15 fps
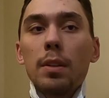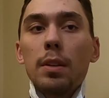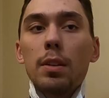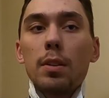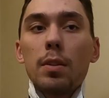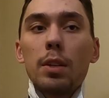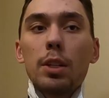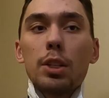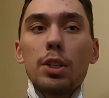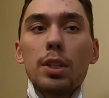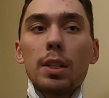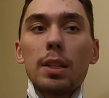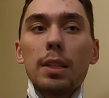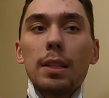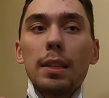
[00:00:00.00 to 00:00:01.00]
You're going to
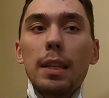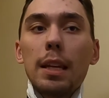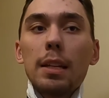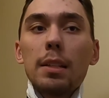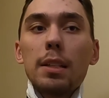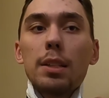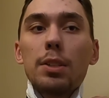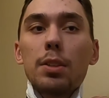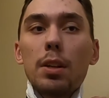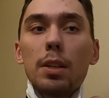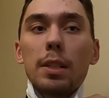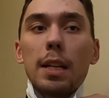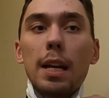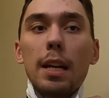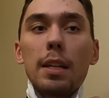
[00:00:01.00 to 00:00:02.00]
just lightly
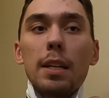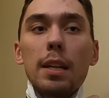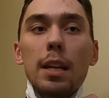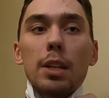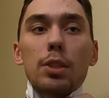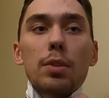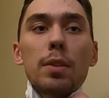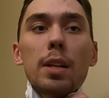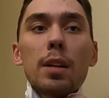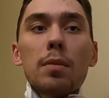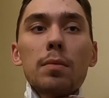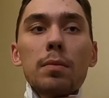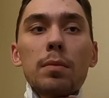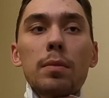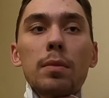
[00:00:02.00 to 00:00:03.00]
start tightening as you
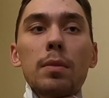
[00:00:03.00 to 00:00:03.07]
go.